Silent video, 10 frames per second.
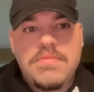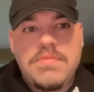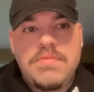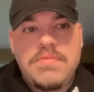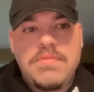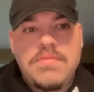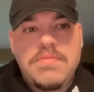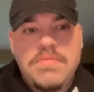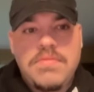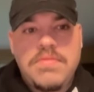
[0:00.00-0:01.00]

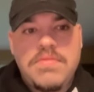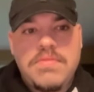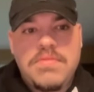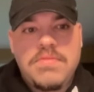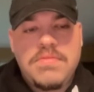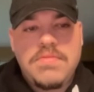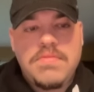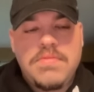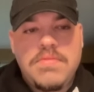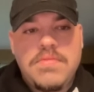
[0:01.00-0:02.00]

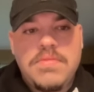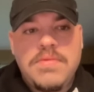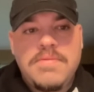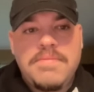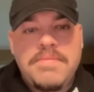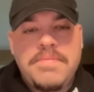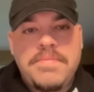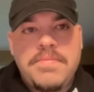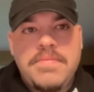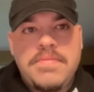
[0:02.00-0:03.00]

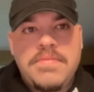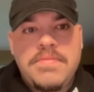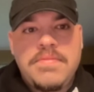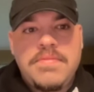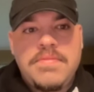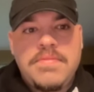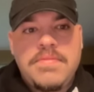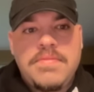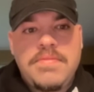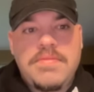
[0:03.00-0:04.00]

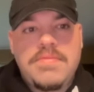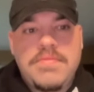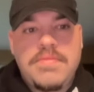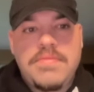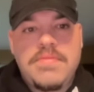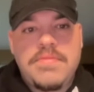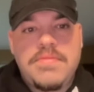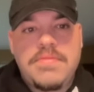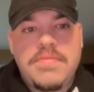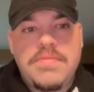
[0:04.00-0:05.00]
[no speech]